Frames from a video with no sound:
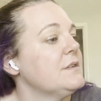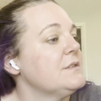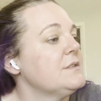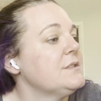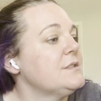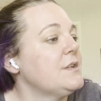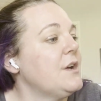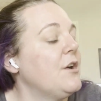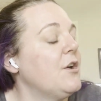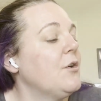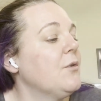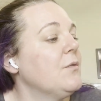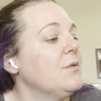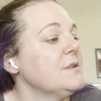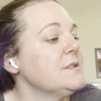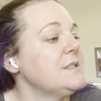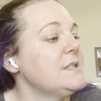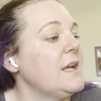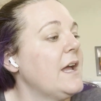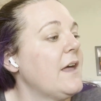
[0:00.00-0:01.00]
So
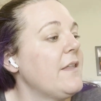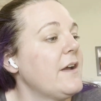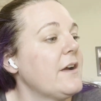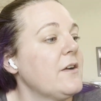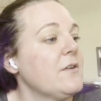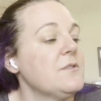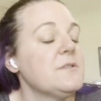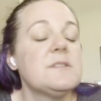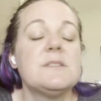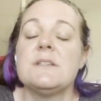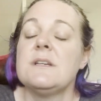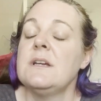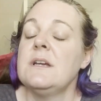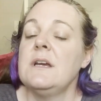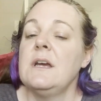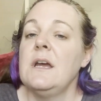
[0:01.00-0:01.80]
we'll see how that goes.